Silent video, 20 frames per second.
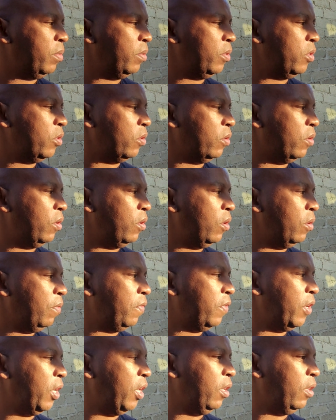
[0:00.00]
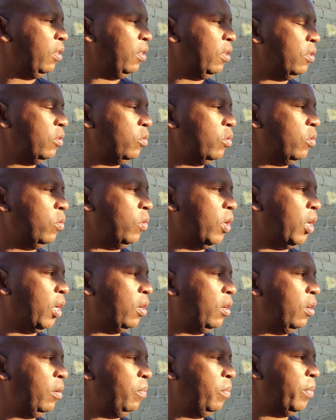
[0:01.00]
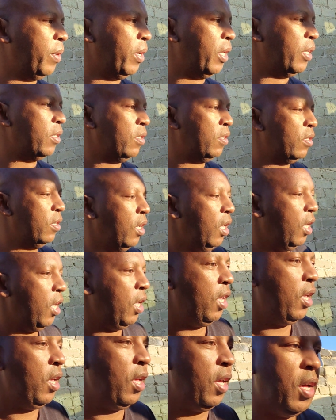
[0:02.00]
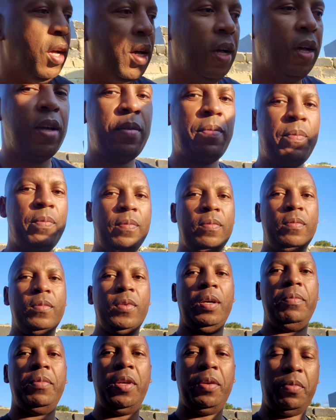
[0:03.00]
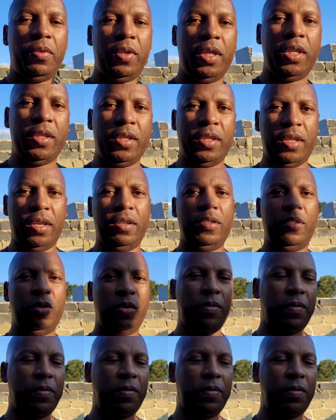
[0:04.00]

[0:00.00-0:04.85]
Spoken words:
So hopefully this will work, but I'm happy with the results so